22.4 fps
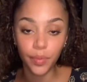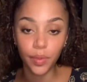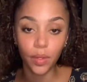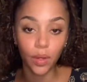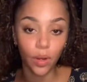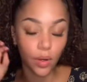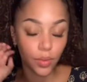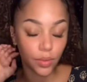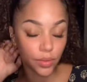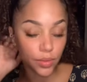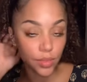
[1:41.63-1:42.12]

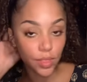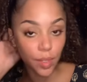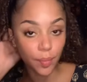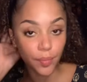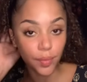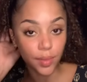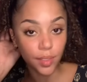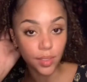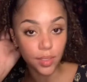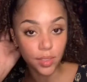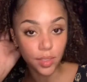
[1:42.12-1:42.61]
Or there's
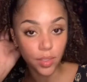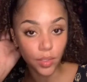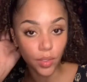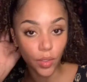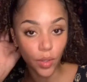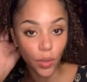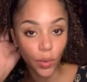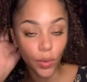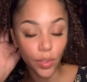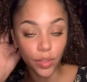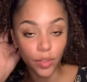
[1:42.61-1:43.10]
something that's going to
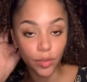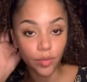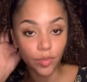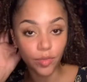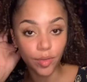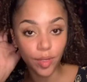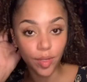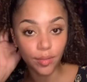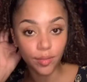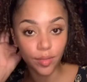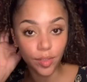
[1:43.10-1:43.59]
go in your
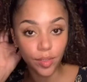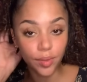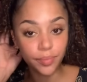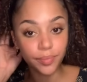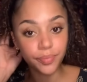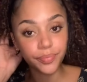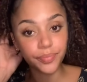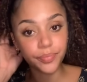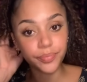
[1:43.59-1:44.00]
favor.